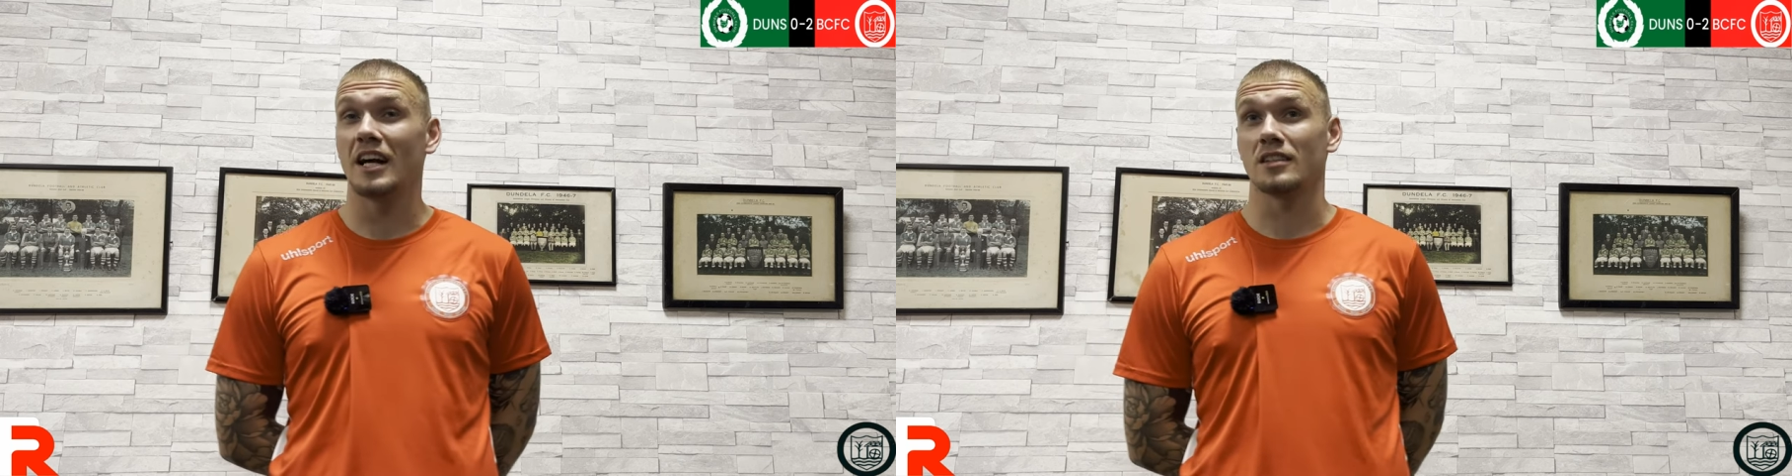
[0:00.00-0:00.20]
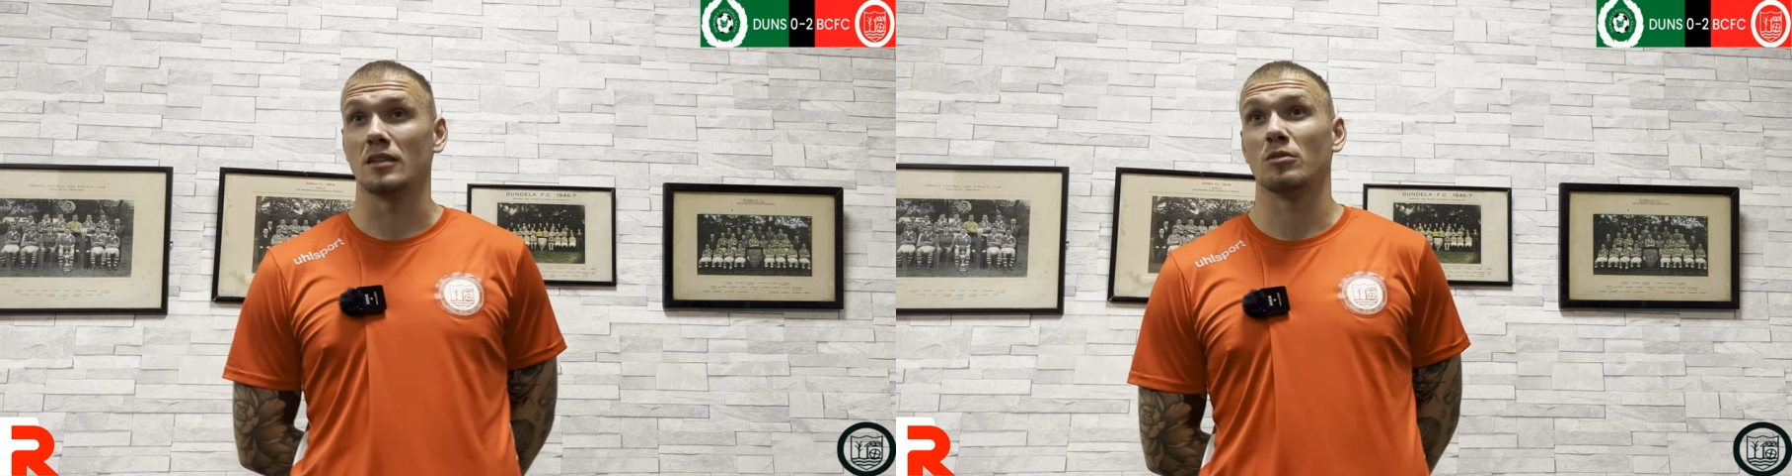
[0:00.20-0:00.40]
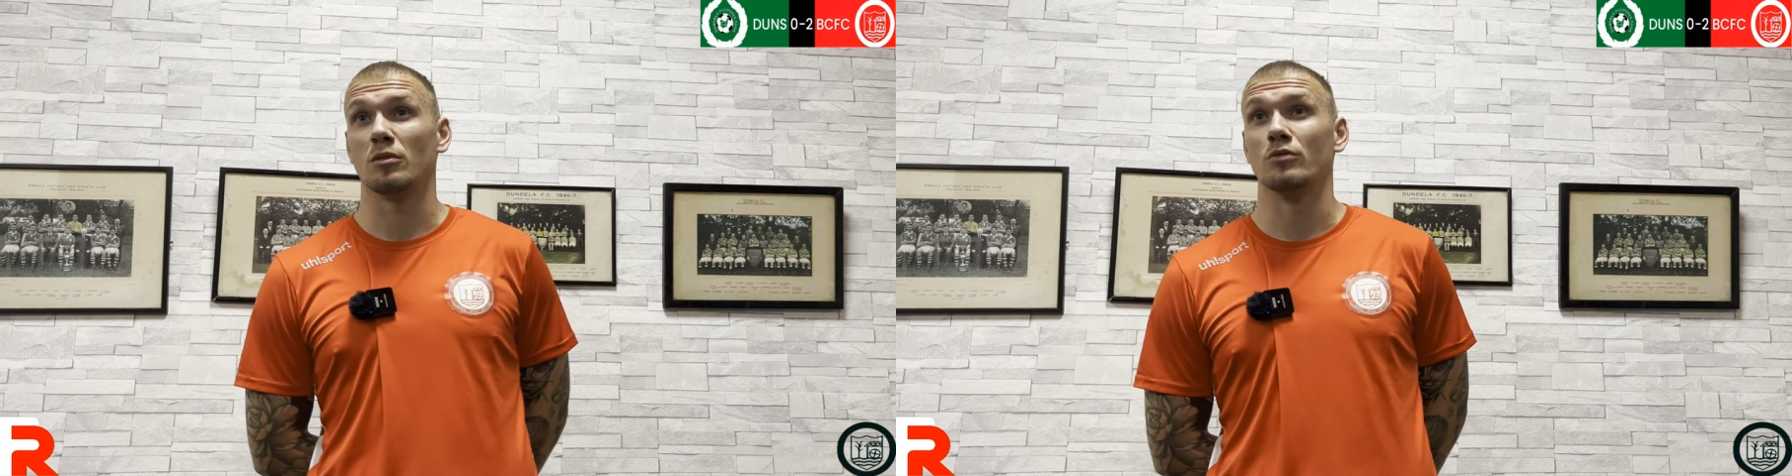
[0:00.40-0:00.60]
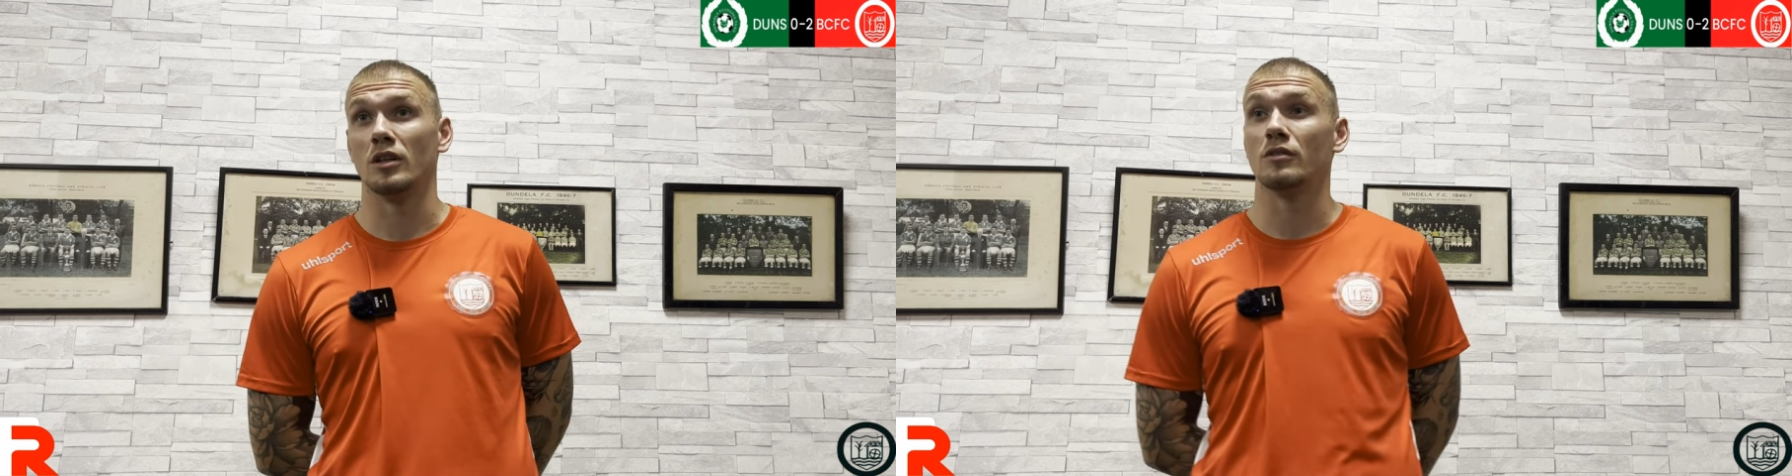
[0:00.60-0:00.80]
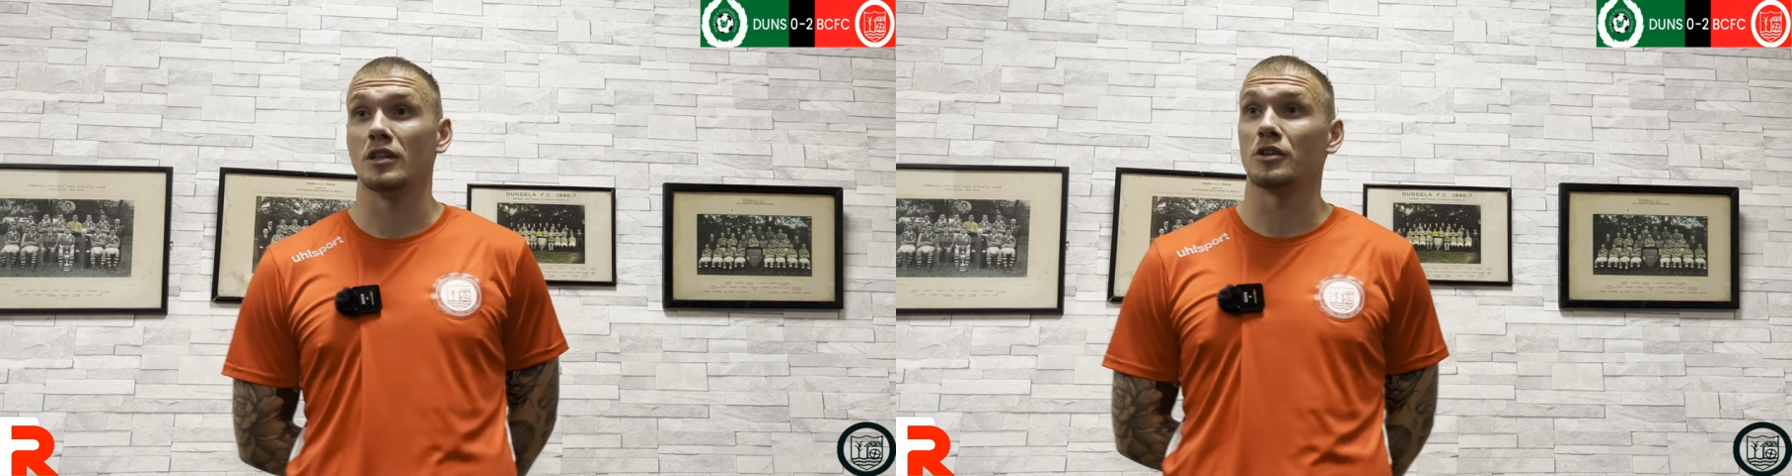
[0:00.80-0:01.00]
I think we were
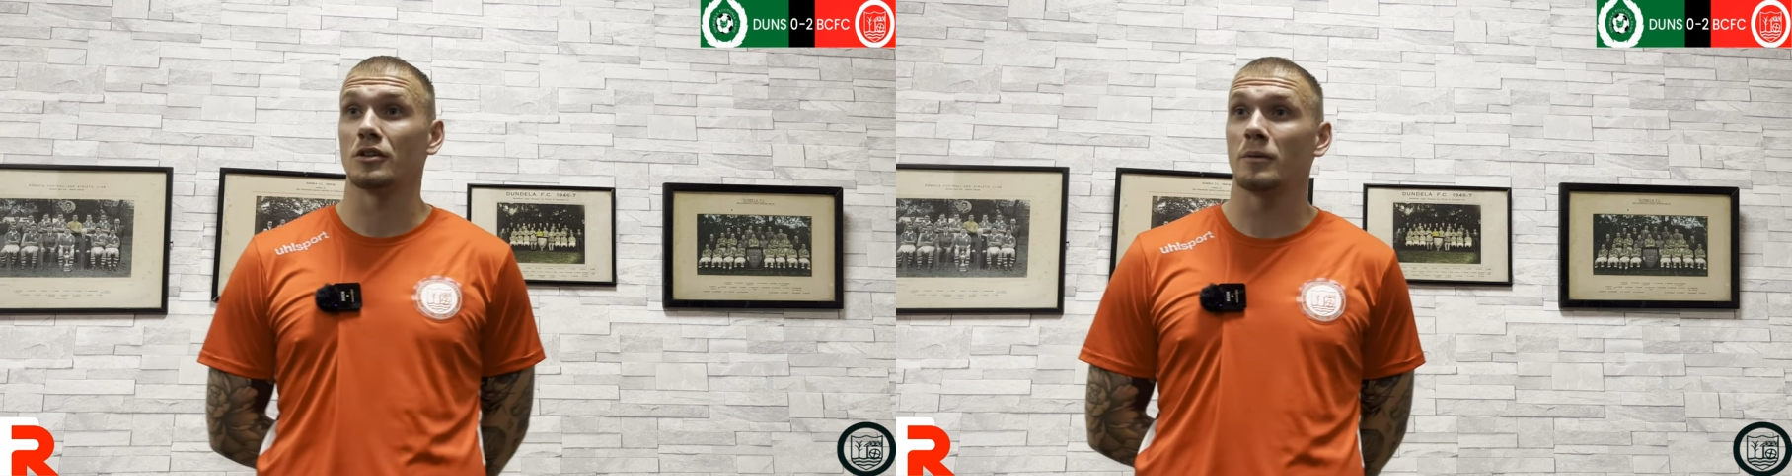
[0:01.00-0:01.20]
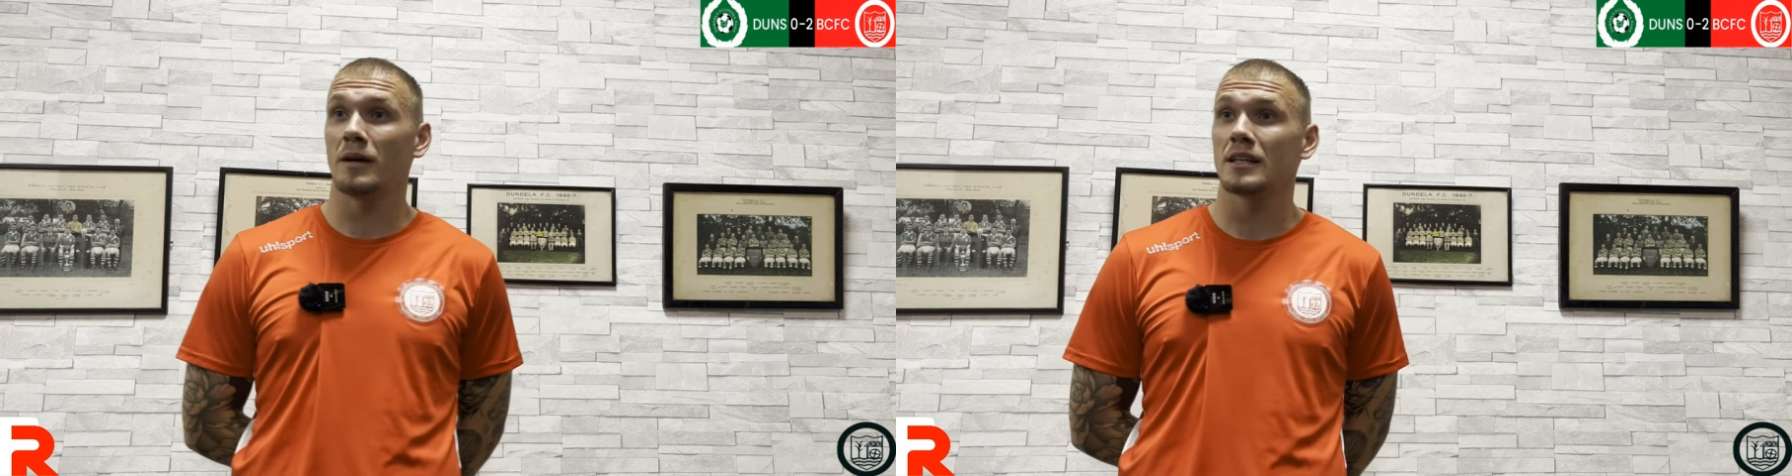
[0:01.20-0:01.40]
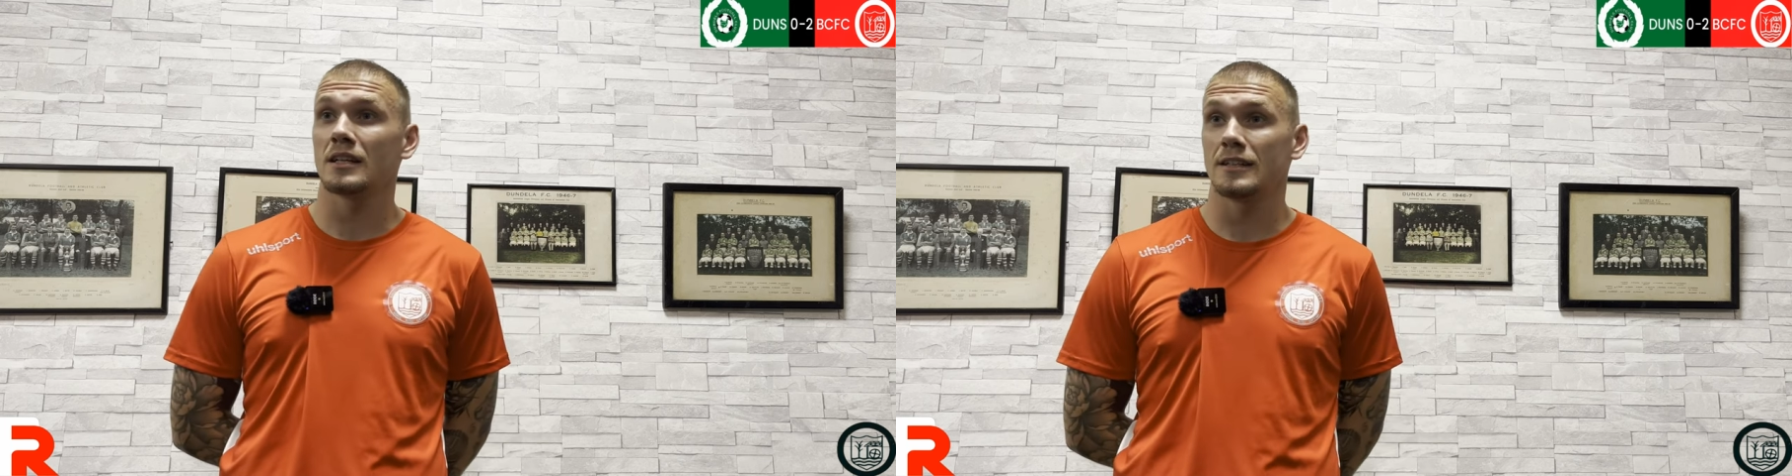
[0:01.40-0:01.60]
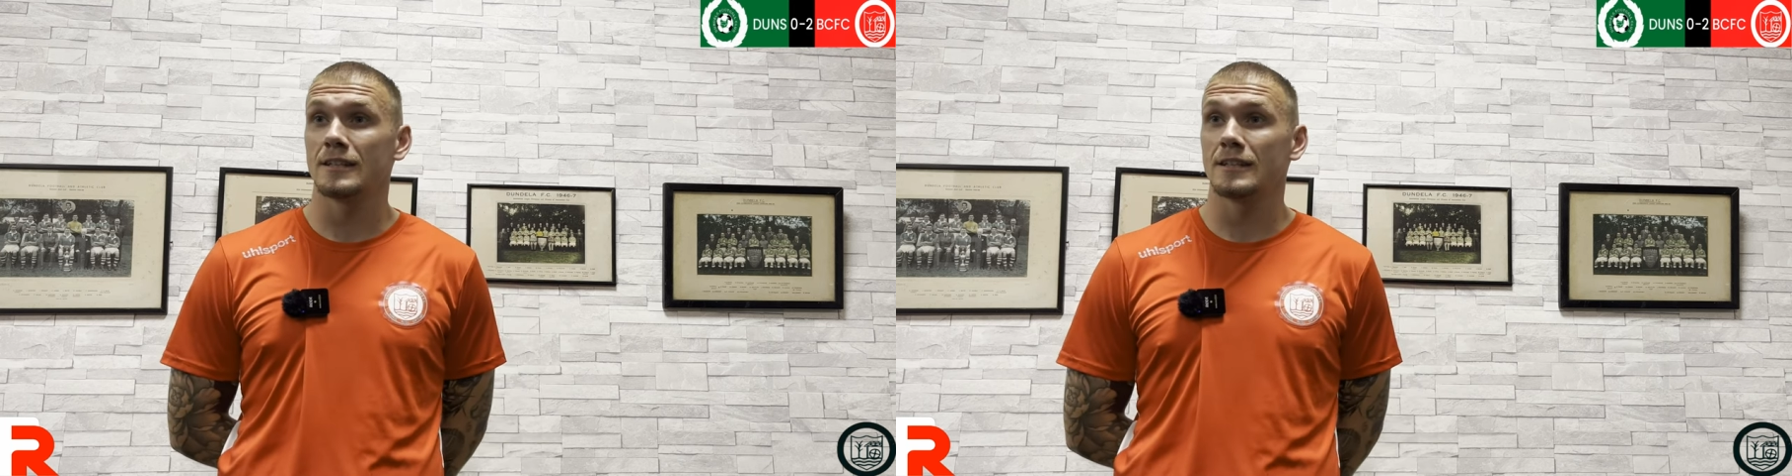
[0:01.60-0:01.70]
really, really good at the back.